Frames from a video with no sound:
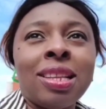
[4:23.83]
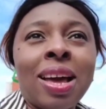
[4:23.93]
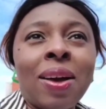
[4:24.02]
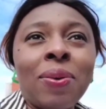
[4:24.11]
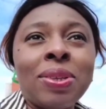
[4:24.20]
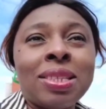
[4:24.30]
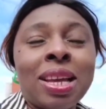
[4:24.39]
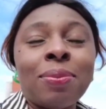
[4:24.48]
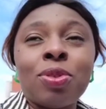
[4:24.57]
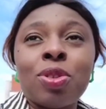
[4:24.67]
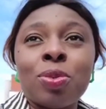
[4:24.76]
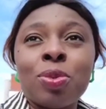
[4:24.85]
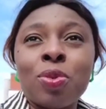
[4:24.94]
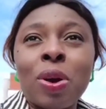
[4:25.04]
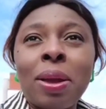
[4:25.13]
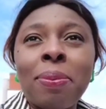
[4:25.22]
now is the time to
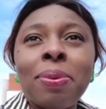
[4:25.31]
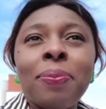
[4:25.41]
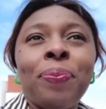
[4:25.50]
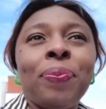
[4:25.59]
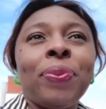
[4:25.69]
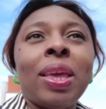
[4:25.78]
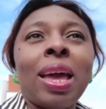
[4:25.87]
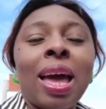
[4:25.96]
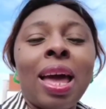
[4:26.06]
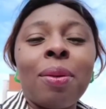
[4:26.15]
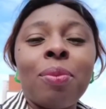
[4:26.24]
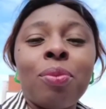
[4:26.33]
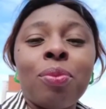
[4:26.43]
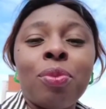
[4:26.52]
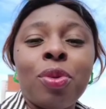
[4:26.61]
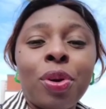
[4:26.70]
subscribe.
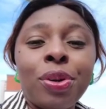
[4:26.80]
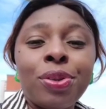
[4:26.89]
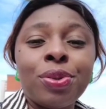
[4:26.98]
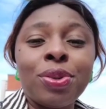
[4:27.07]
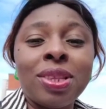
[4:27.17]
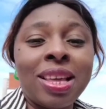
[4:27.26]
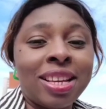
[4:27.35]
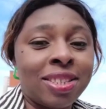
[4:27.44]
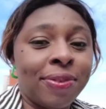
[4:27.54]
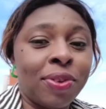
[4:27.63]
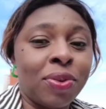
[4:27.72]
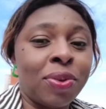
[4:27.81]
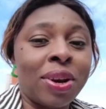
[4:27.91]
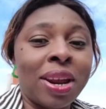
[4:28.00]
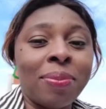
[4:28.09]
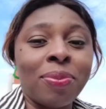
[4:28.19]
I'm going to, the next
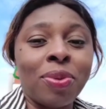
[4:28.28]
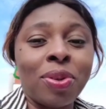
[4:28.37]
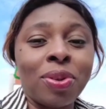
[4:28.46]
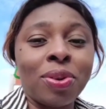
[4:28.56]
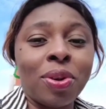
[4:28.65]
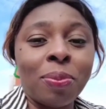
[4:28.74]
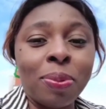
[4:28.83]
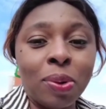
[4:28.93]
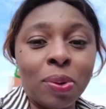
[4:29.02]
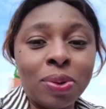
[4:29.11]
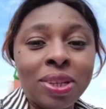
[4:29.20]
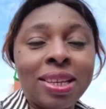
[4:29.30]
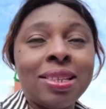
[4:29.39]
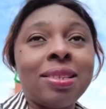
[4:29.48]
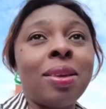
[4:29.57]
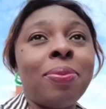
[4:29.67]
video I'm gonna upload
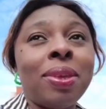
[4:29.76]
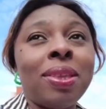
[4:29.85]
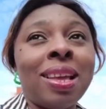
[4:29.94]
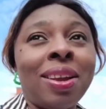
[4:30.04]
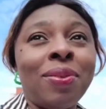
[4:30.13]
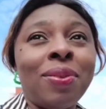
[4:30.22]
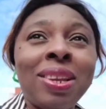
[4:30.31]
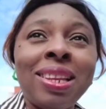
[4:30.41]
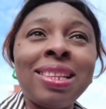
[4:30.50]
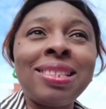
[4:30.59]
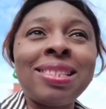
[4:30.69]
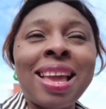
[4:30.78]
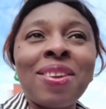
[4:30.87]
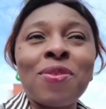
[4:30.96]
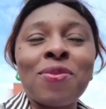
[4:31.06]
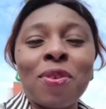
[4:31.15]
is something that you really need.
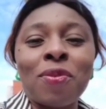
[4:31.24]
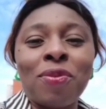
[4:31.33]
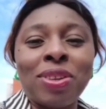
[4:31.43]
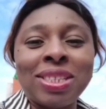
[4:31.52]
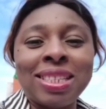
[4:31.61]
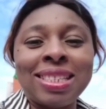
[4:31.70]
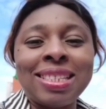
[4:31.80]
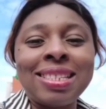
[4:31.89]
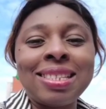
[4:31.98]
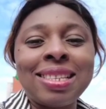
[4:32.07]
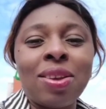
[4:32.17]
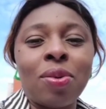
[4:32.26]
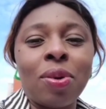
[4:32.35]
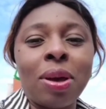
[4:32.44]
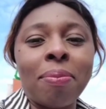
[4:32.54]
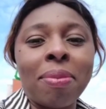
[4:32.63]
Thank you for visiting. See
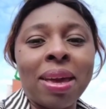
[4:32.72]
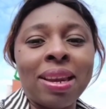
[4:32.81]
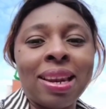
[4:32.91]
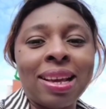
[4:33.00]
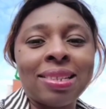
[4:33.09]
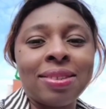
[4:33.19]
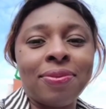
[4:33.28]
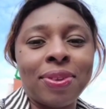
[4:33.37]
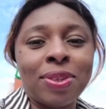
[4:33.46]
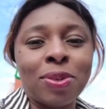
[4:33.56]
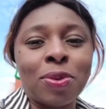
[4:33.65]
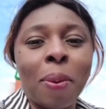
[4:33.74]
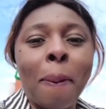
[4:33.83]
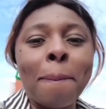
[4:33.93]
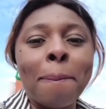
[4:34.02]
you in my next video.